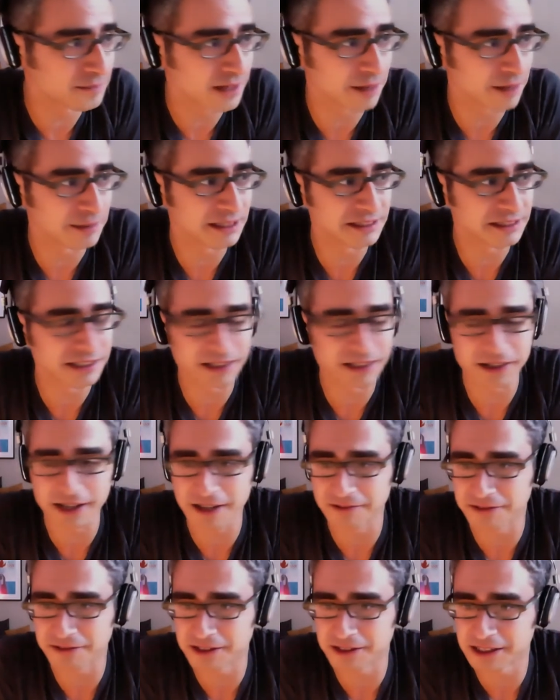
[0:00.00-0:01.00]

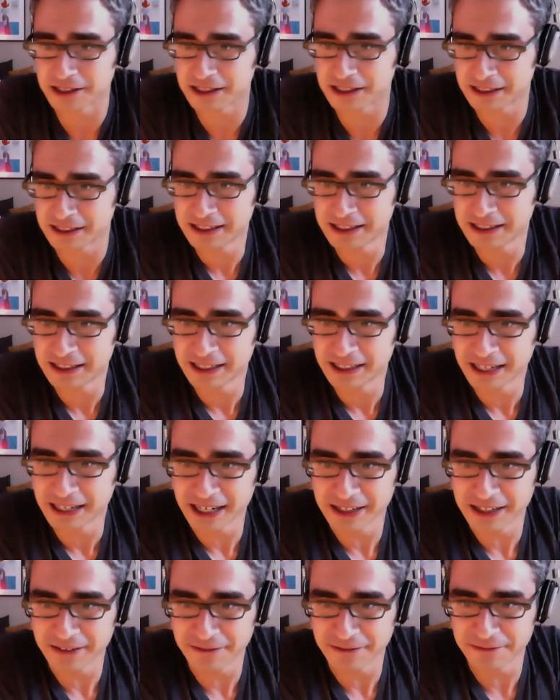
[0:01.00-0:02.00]

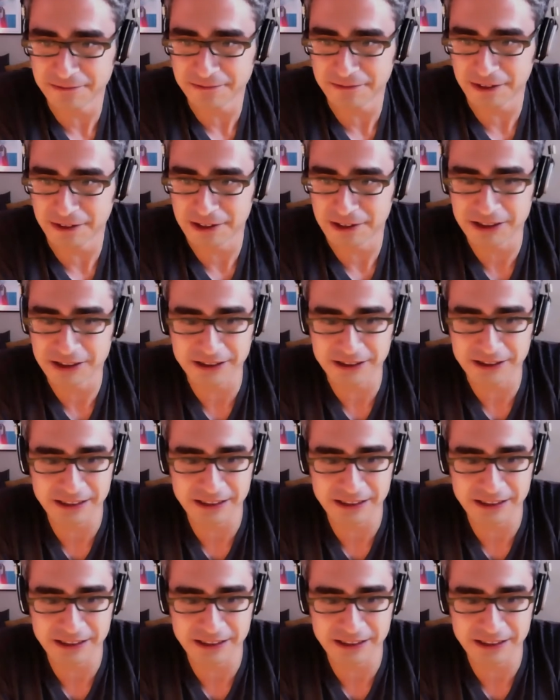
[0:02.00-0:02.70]
Any first